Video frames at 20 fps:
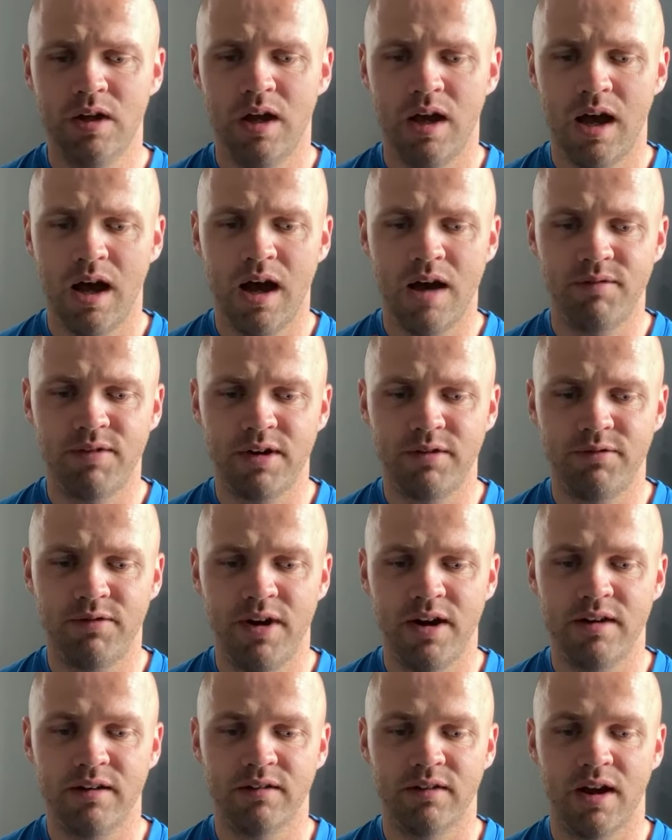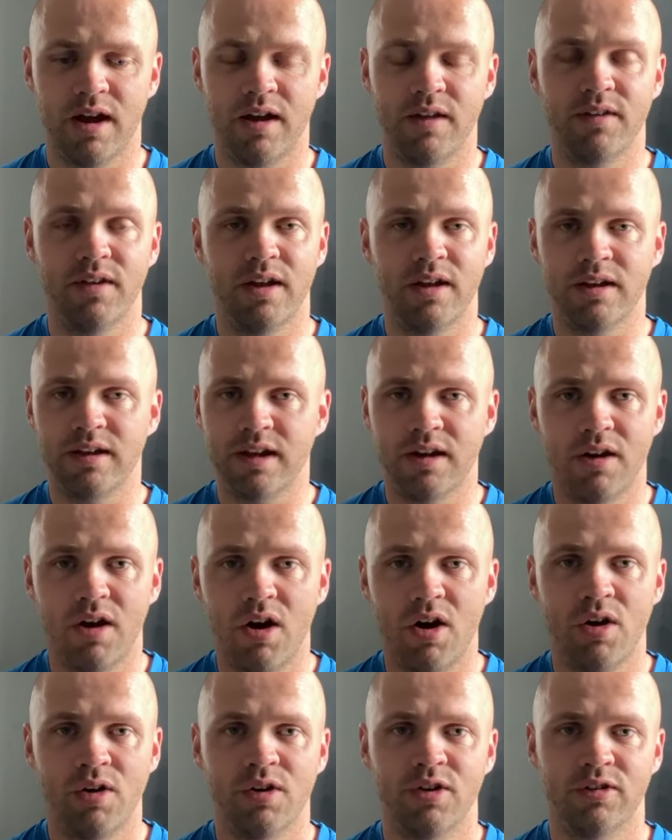I've had friends, right, that can
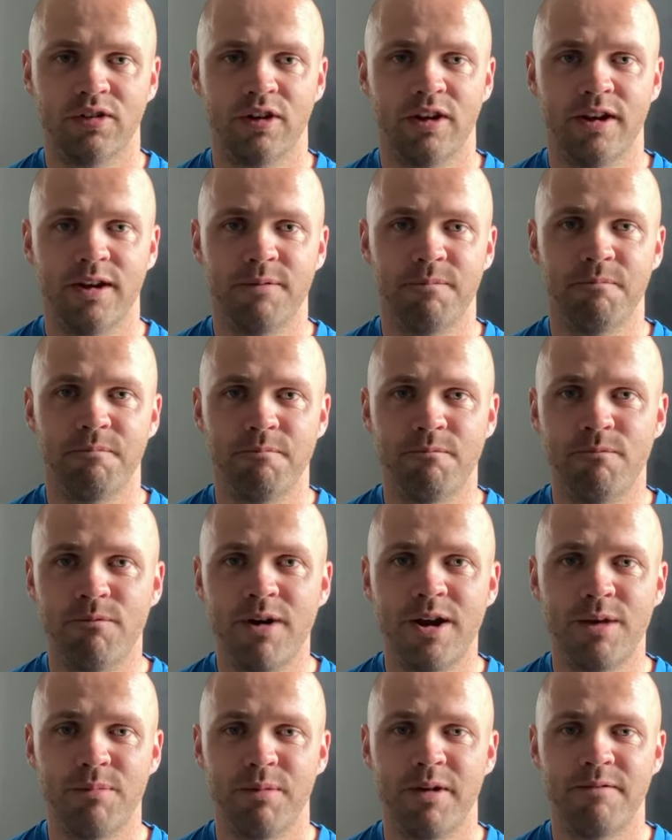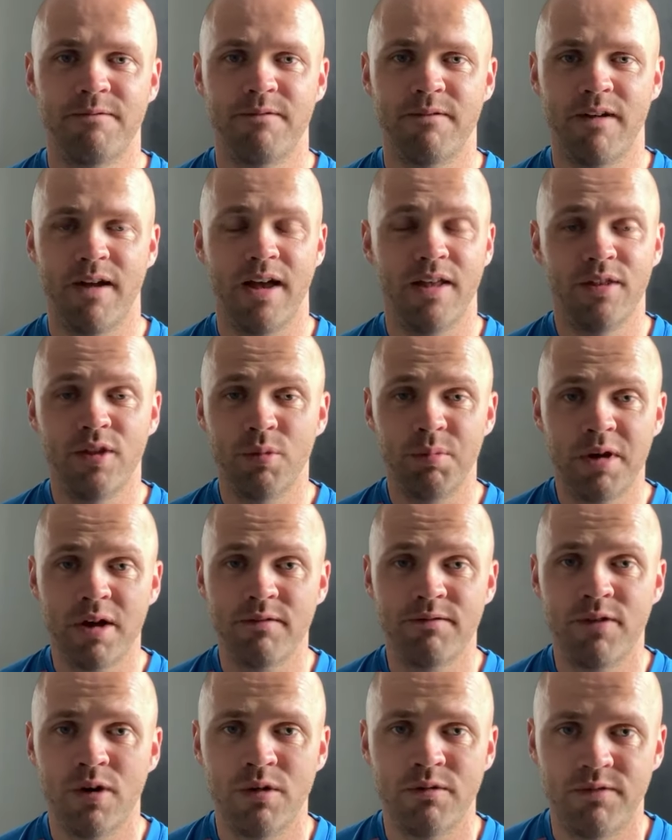honestly ring me, and they'll be
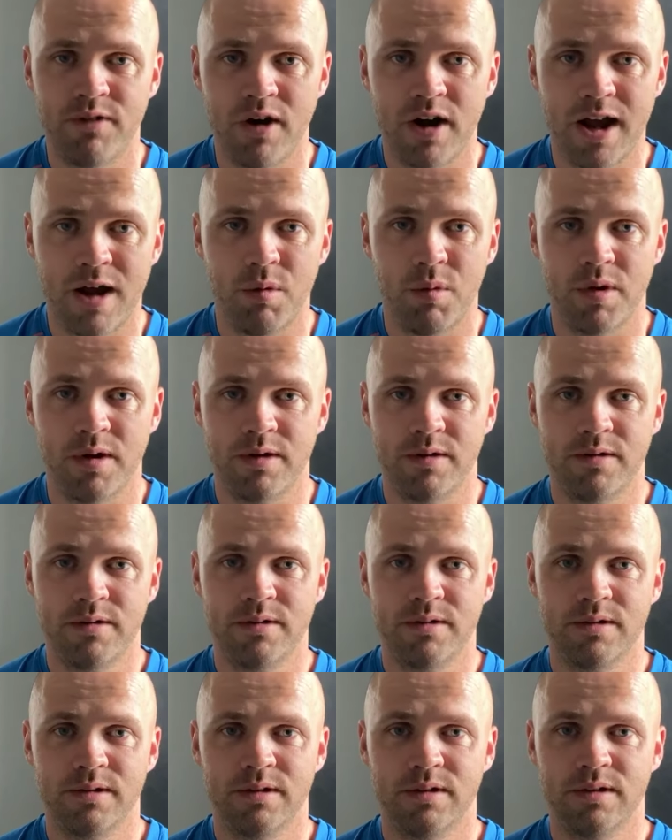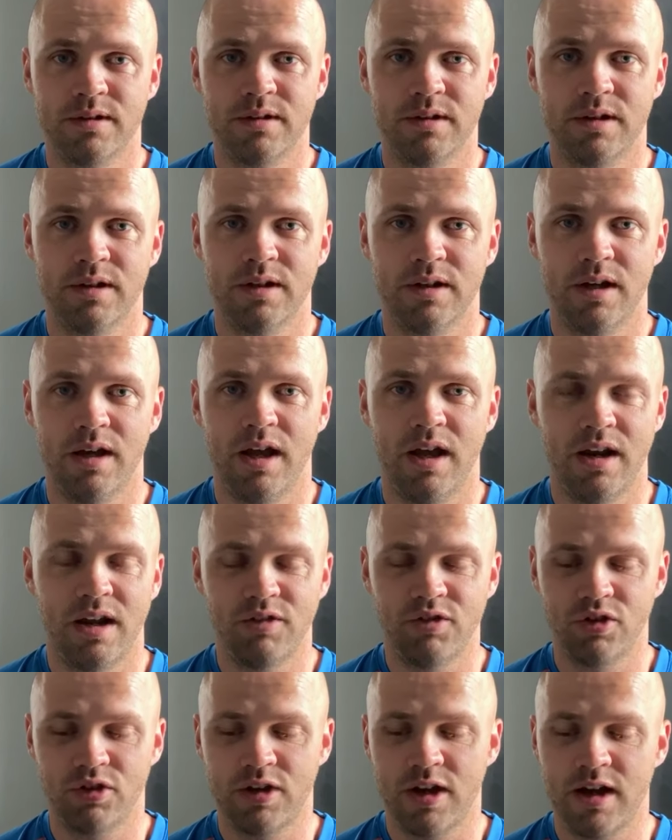on phone for an hour, and I
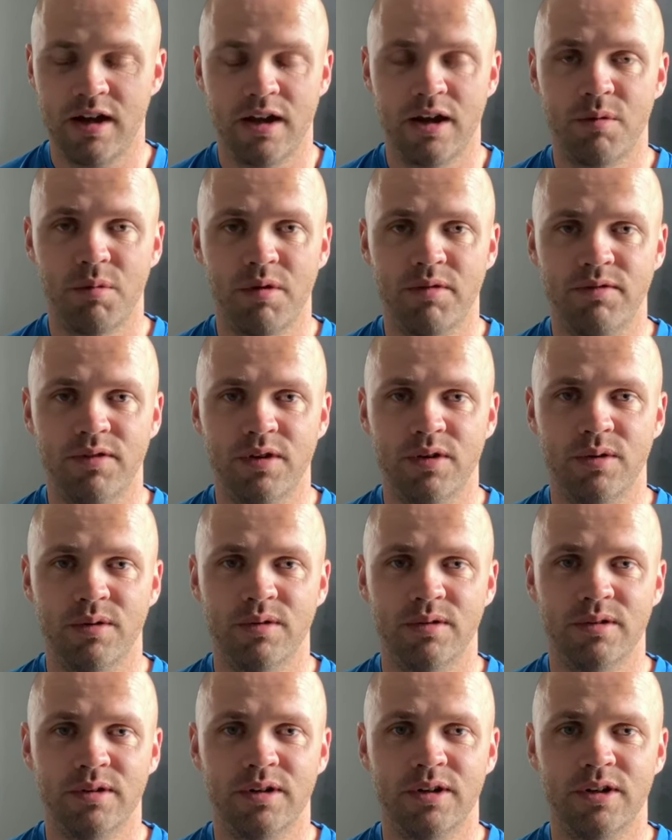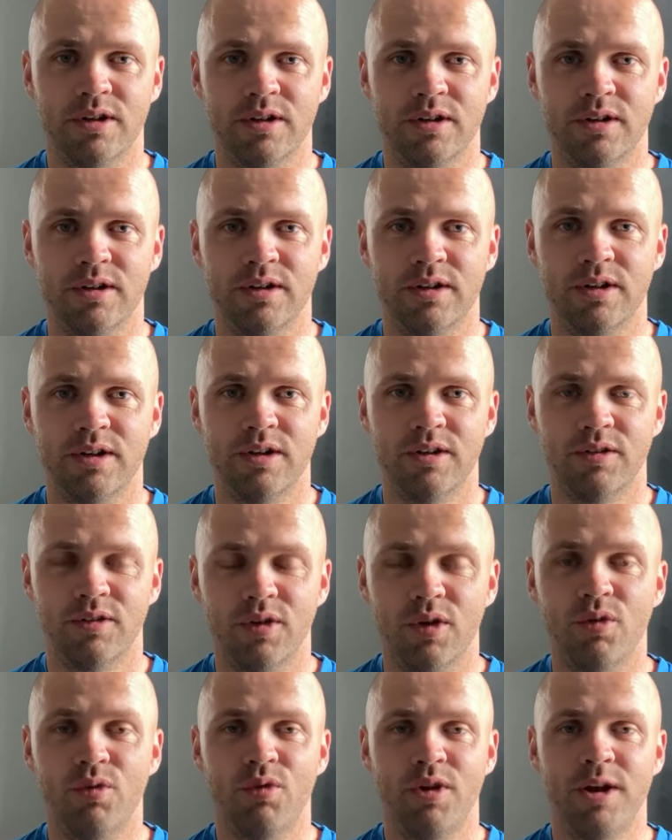just can't get them off phone.
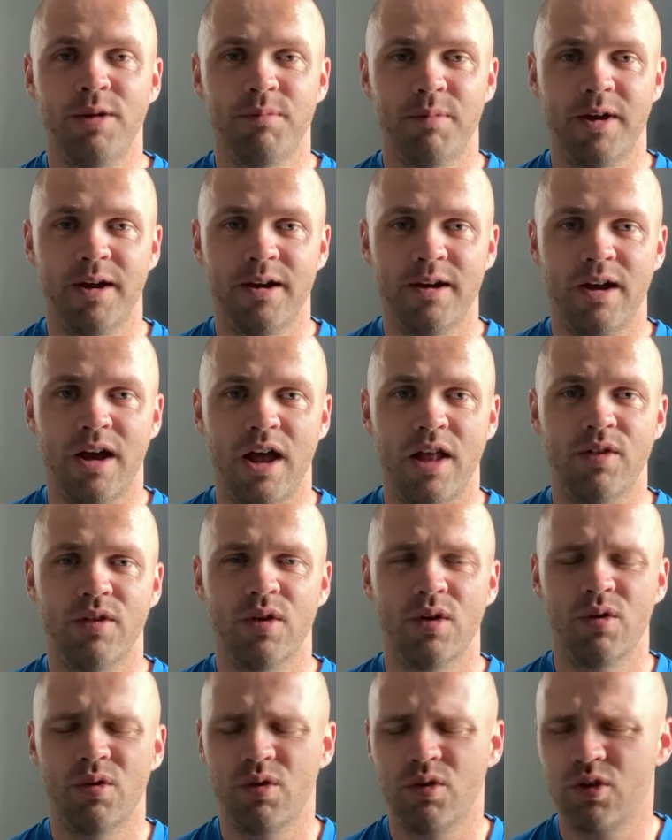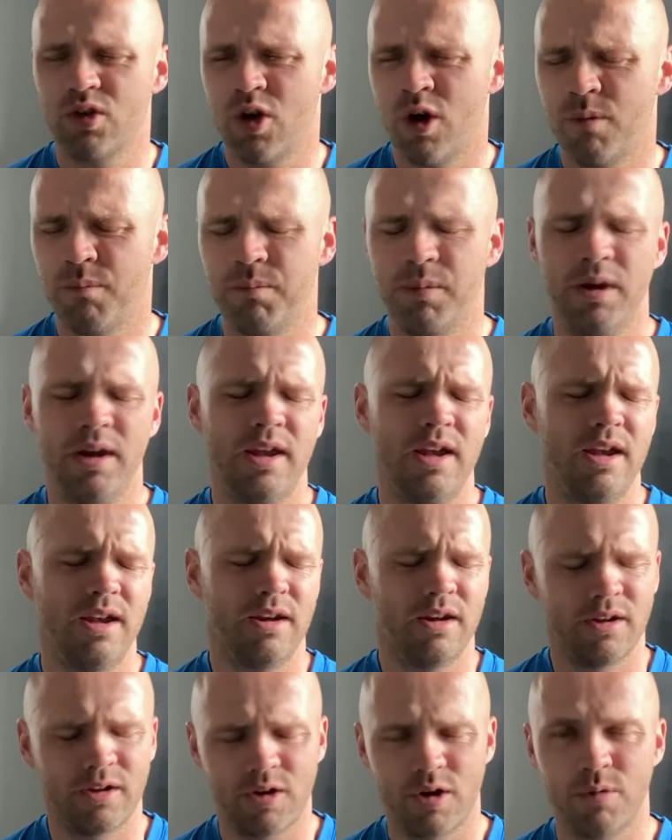They'll ring me, and they'll
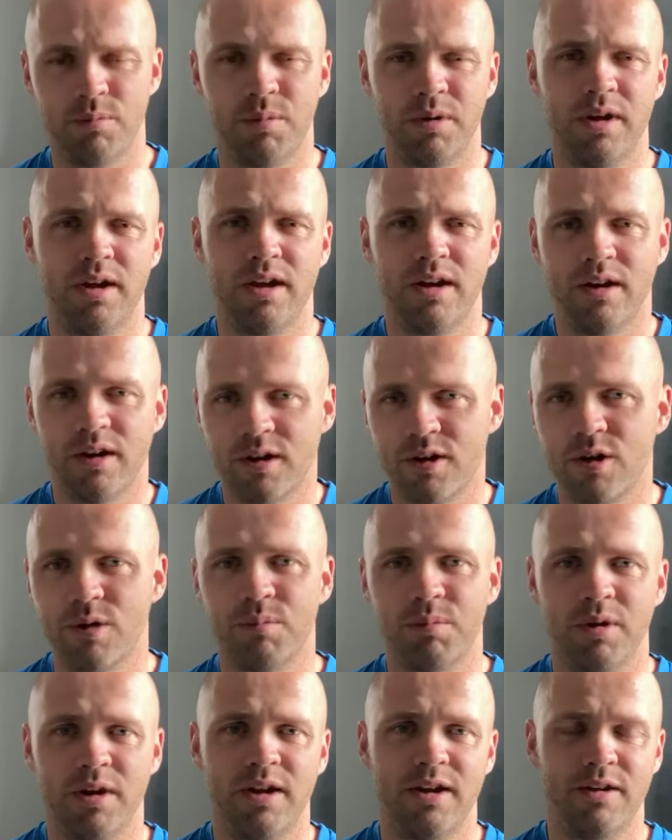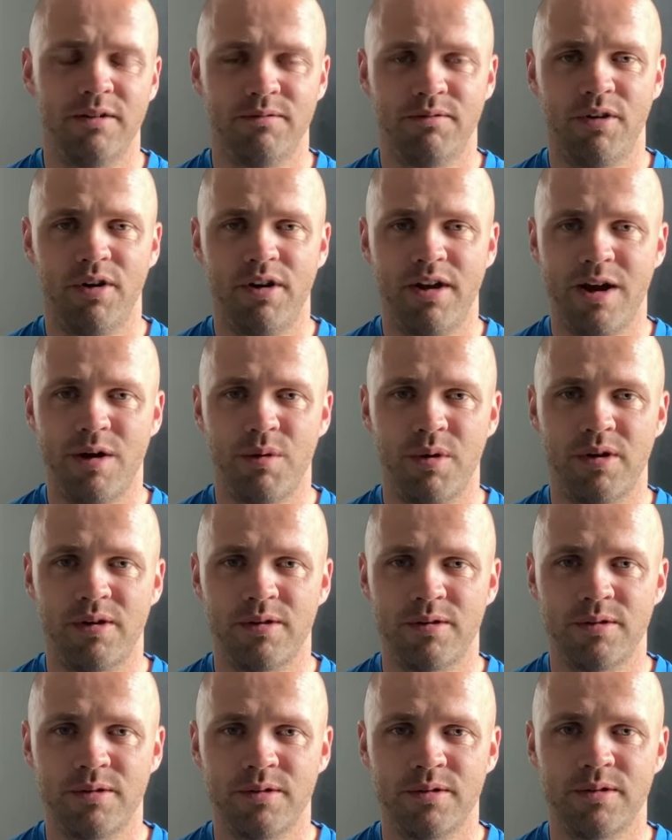complain and complain and complain for an hour.
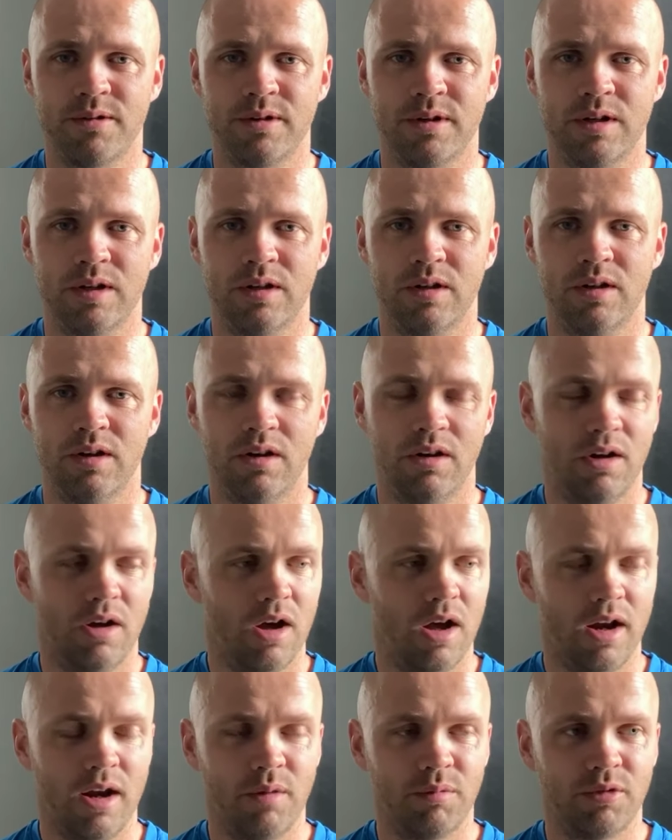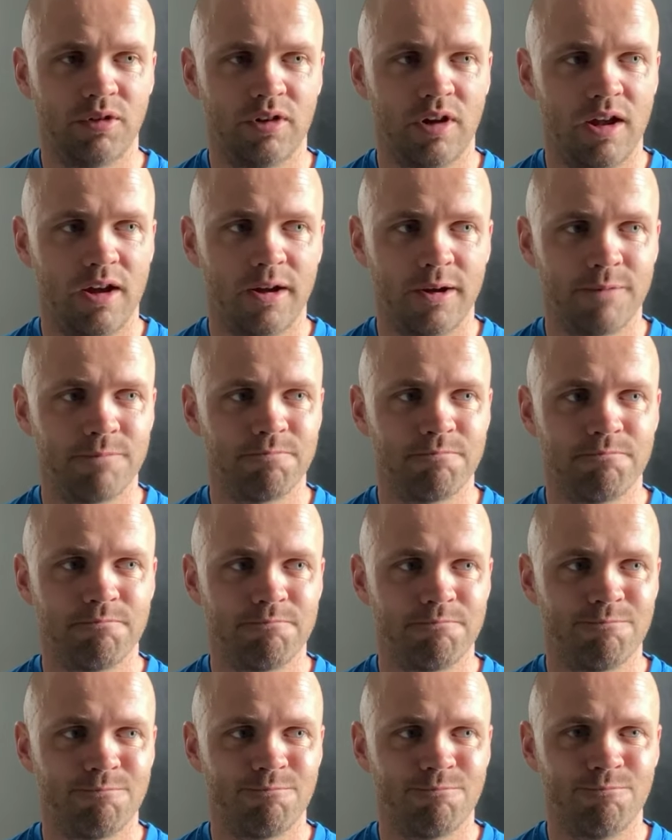And I'm just like,
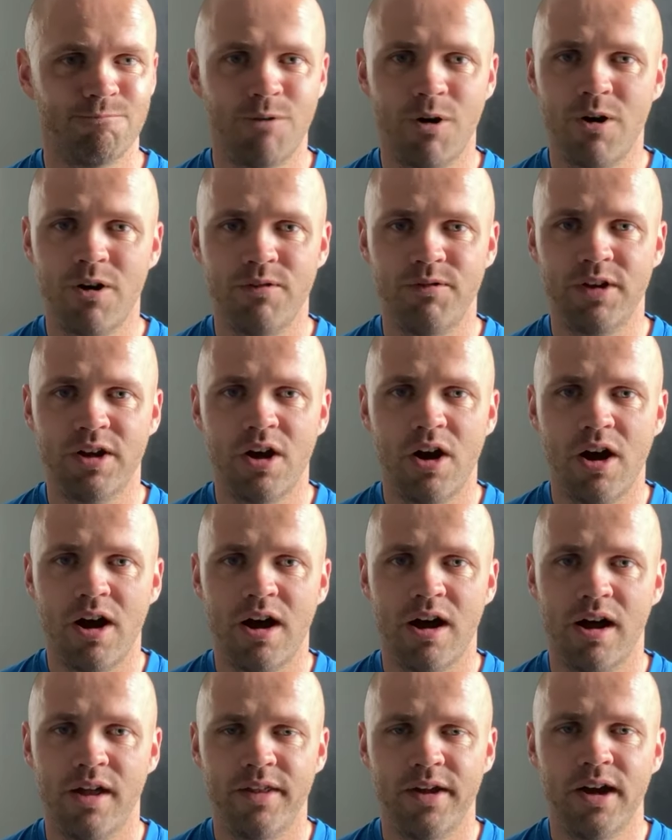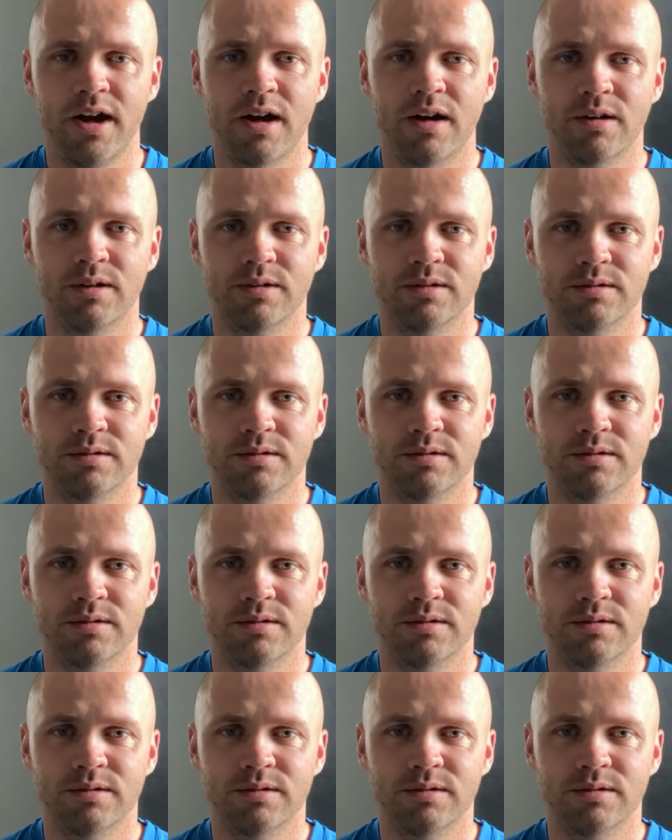what have you got out of that?